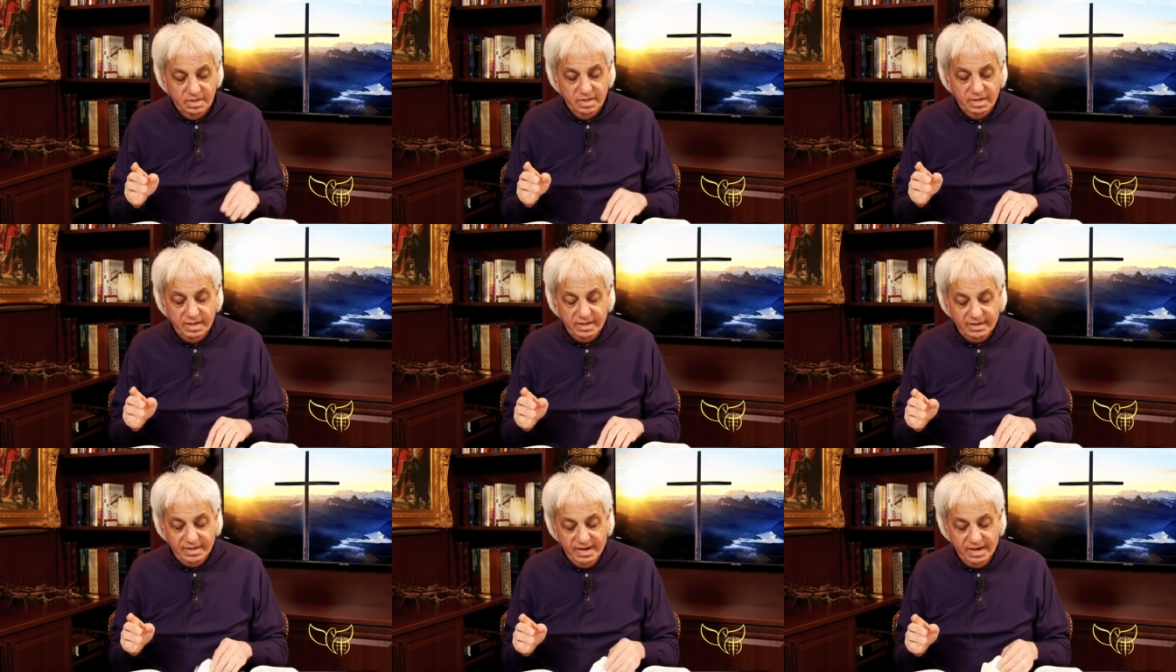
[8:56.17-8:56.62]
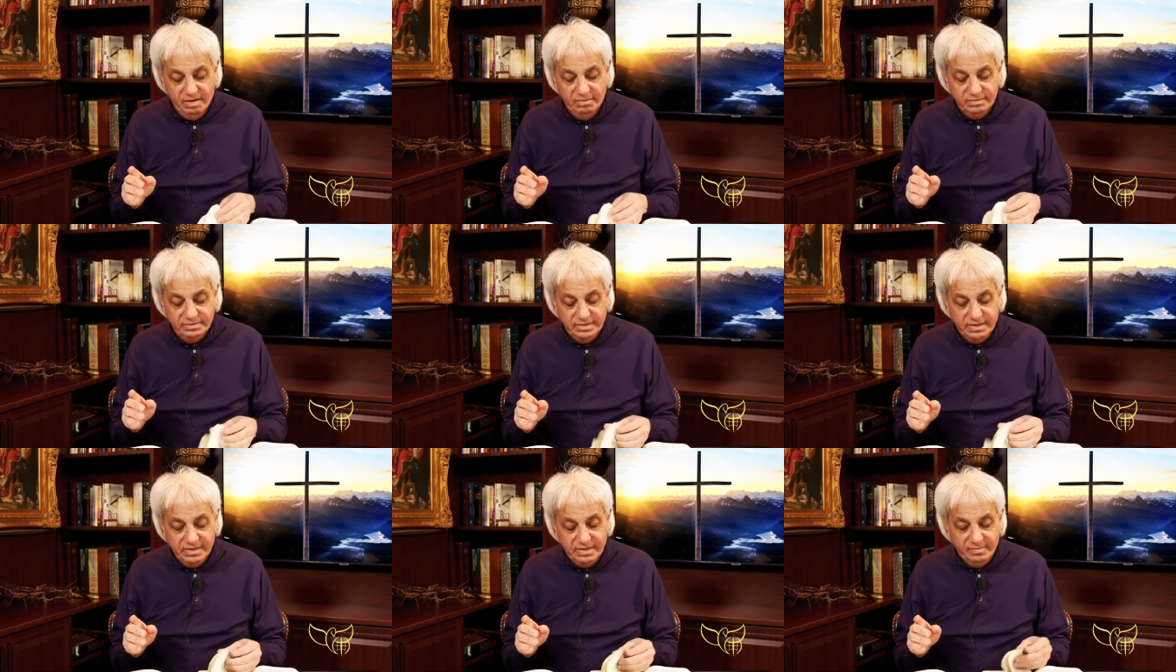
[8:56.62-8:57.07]
uh,
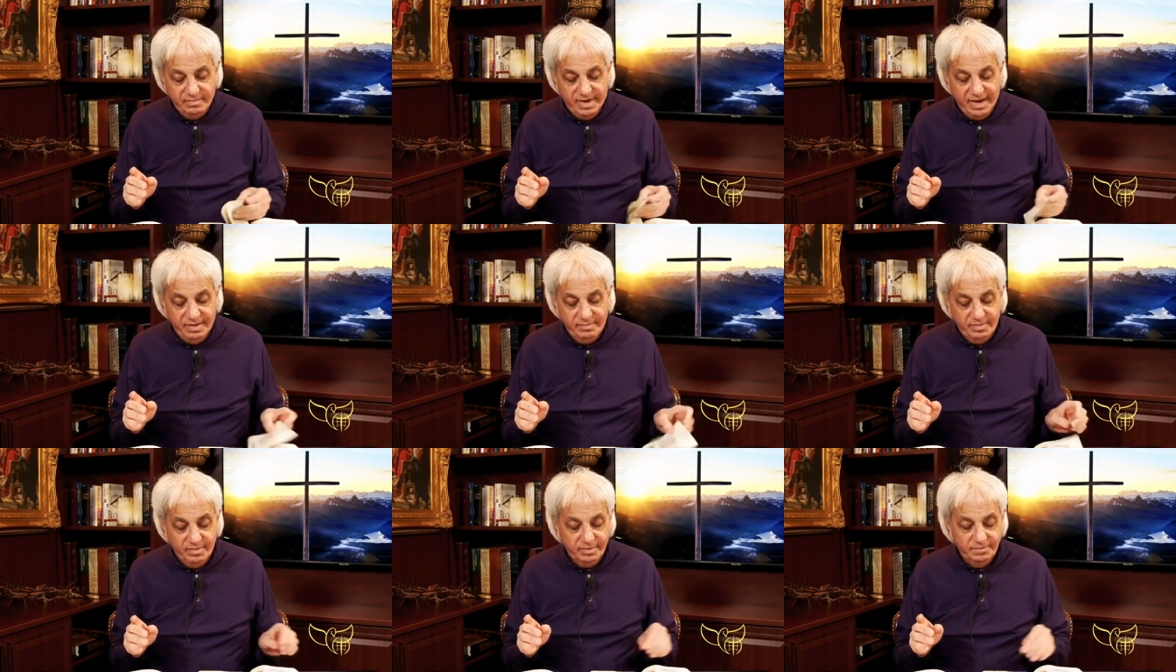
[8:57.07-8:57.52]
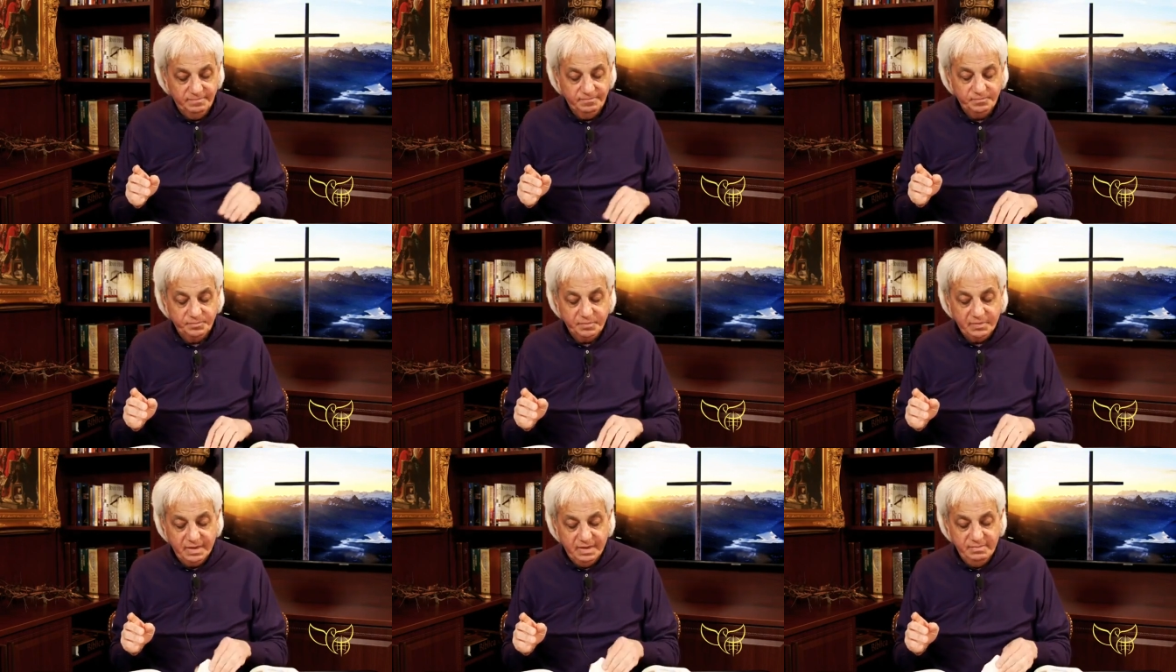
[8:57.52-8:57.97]
account in the Bible,
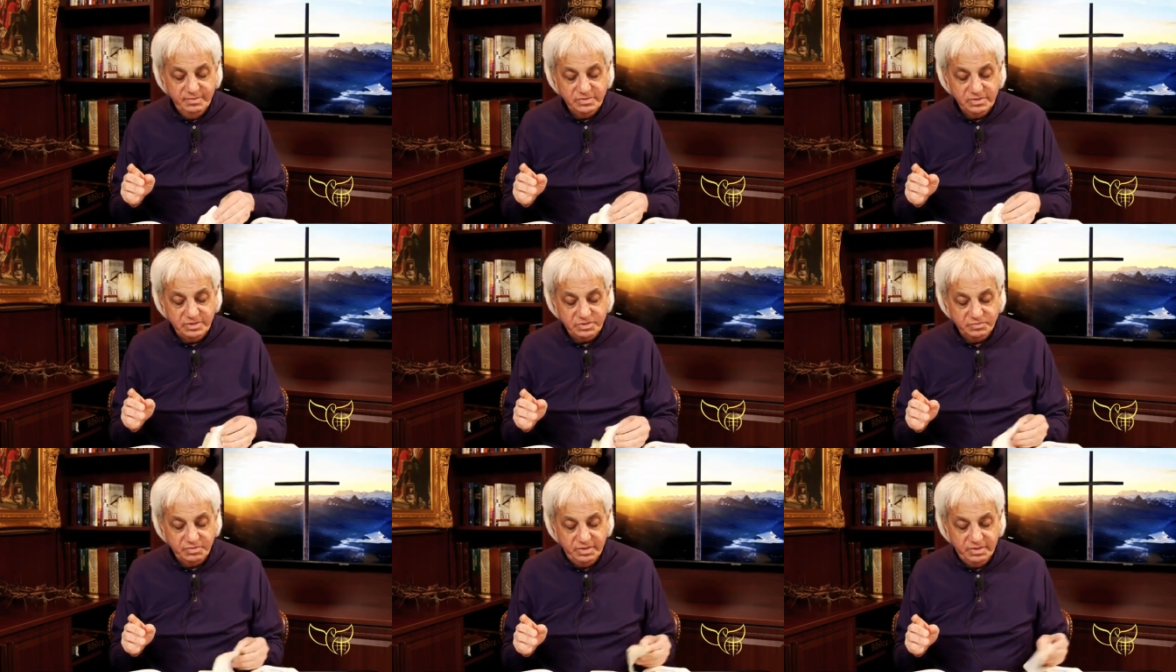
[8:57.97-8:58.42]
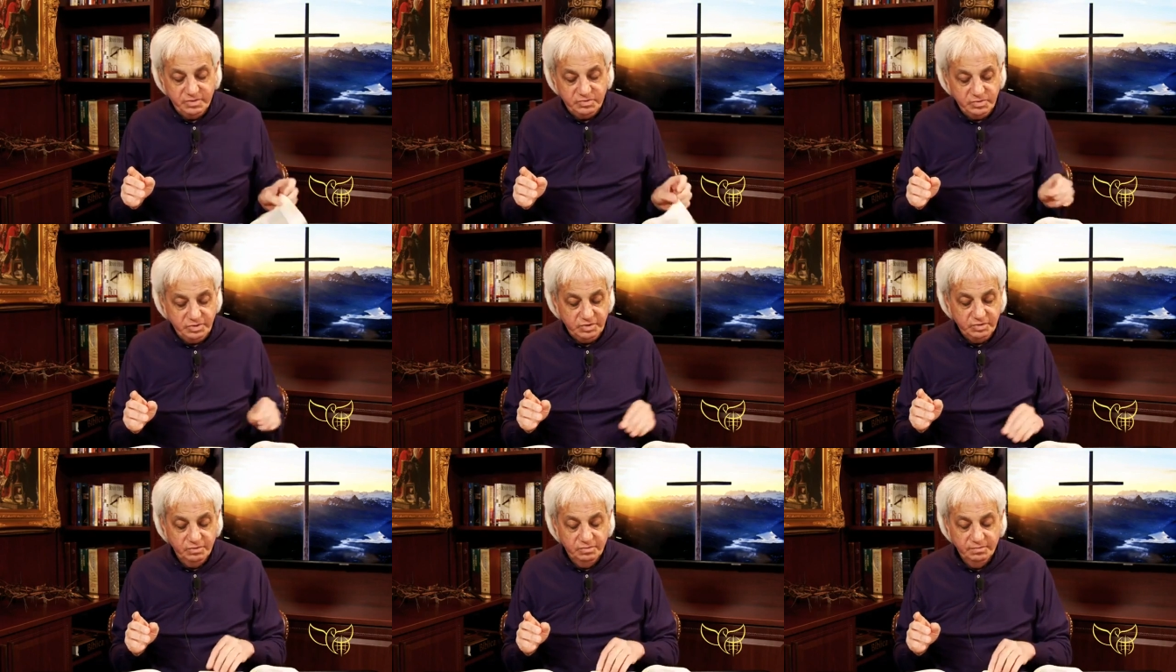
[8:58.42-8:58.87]
let me just read
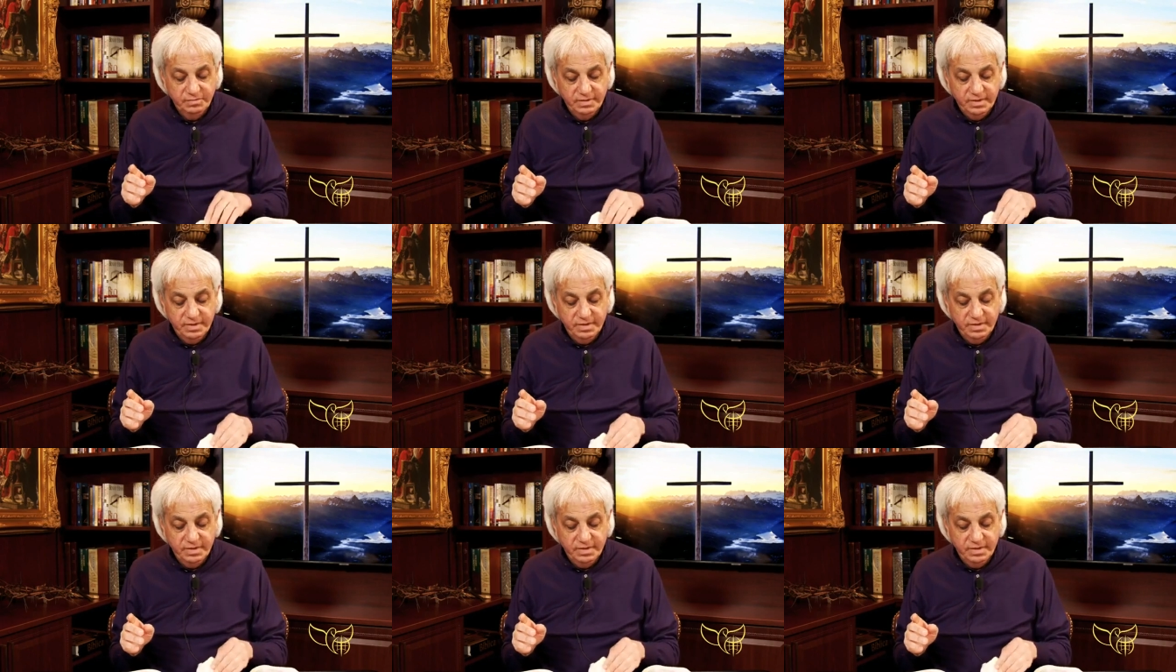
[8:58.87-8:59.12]
it to you.